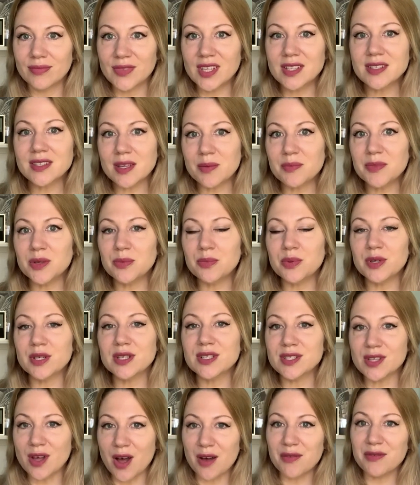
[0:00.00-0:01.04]
in something pretty
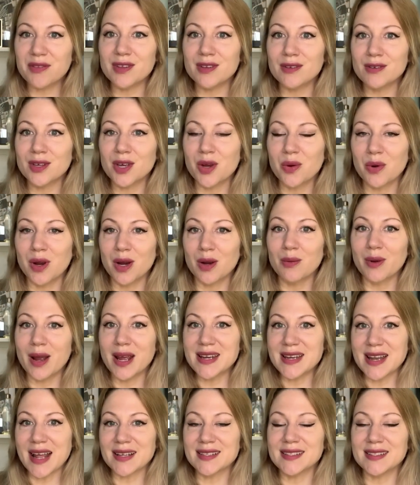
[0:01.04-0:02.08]
soft that you can wear right
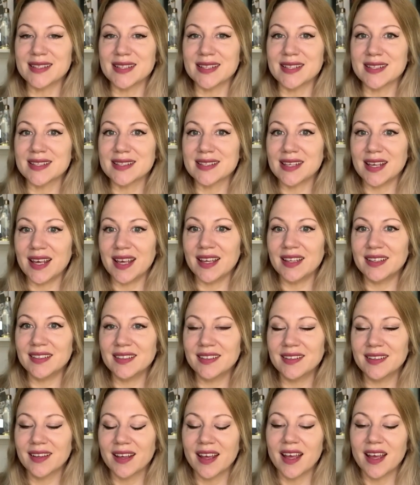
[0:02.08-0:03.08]
next to the skin.